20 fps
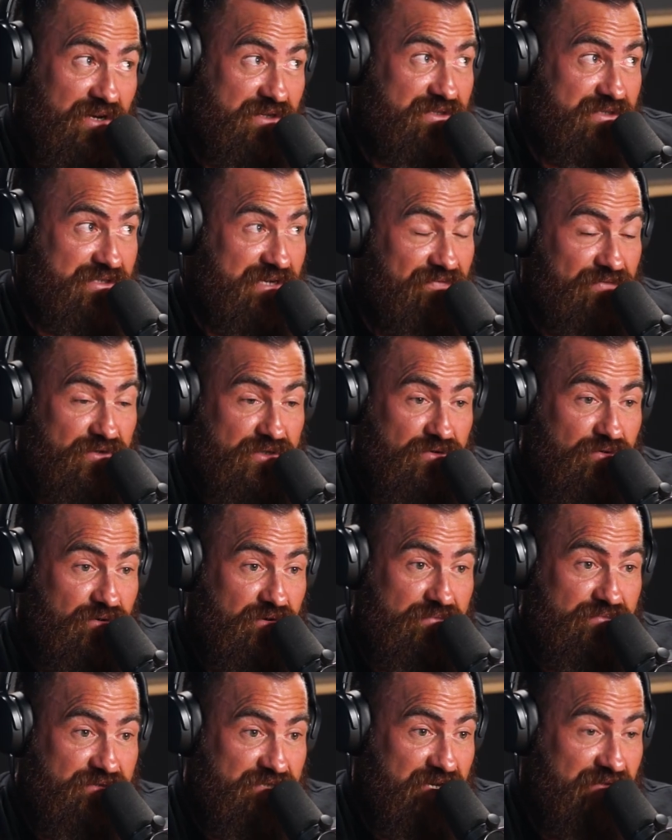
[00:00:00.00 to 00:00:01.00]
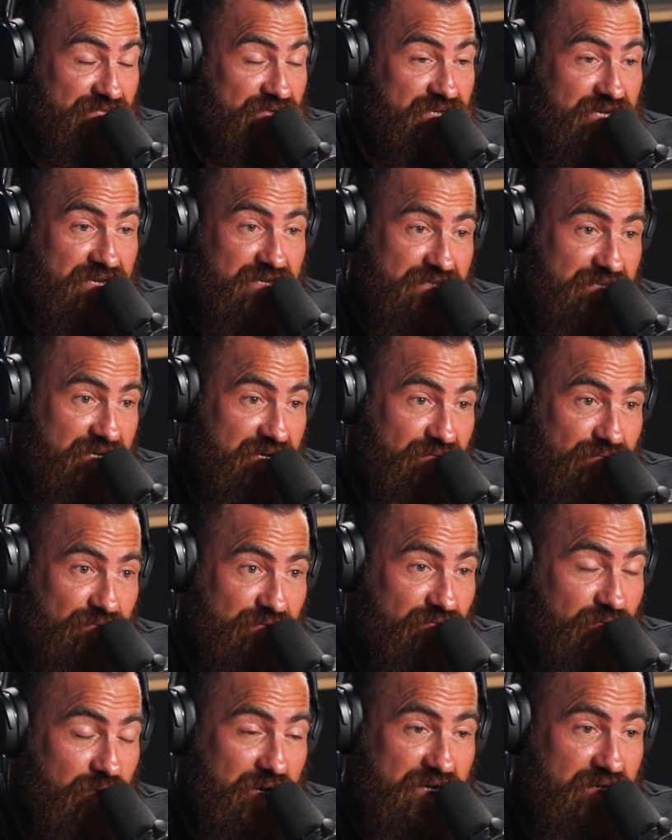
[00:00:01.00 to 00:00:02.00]
it seven times, seven years now.
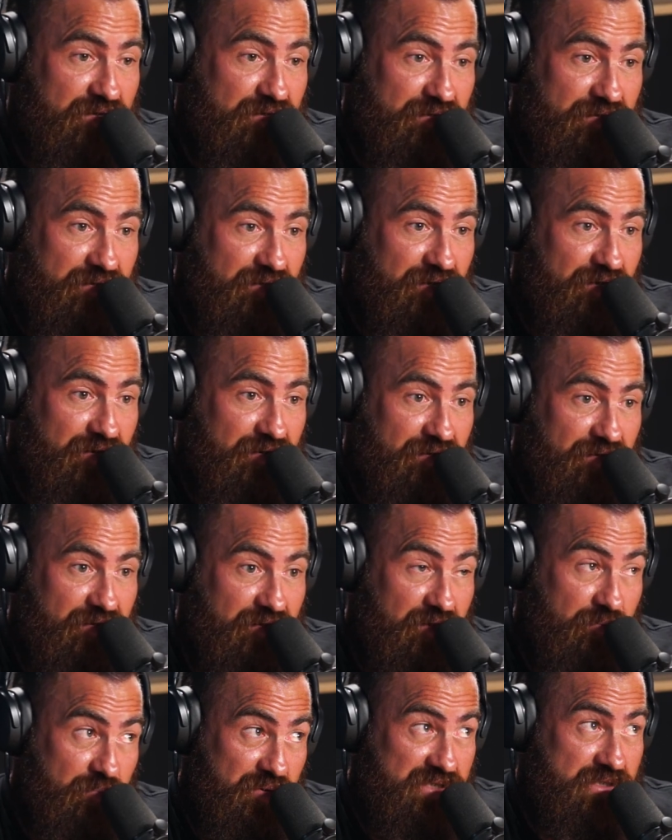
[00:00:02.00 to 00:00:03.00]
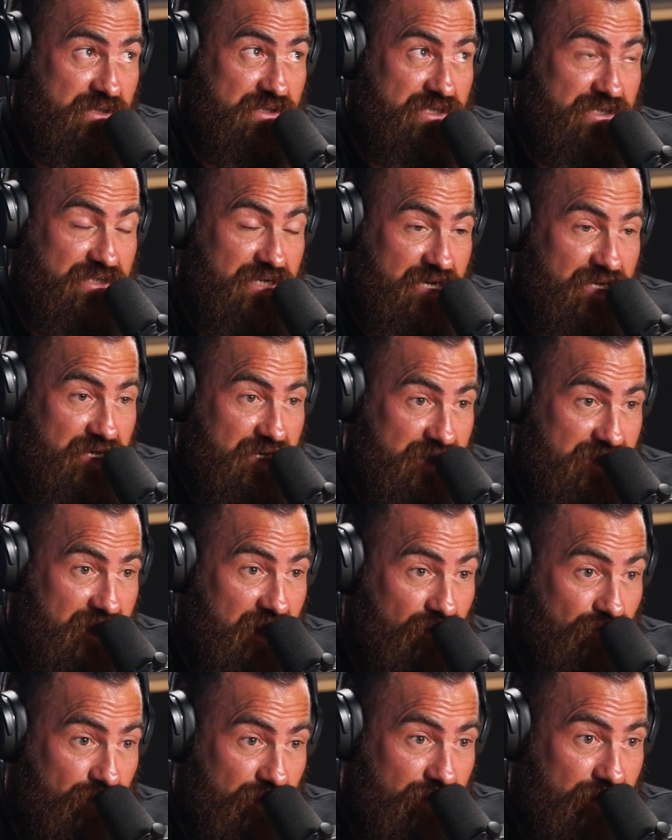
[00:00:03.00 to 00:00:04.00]
We've won it. You know, wow. the business is eight years
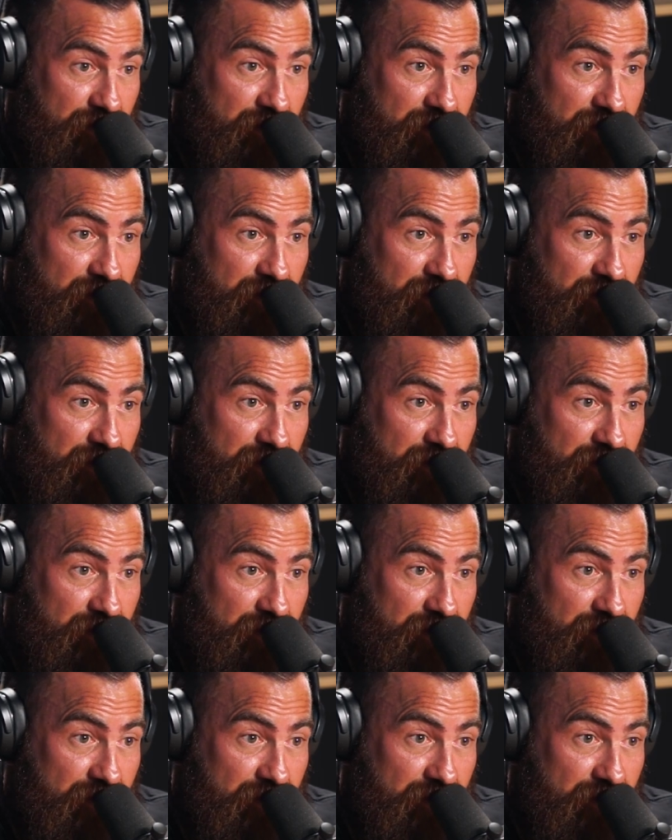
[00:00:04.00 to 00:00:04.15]
old.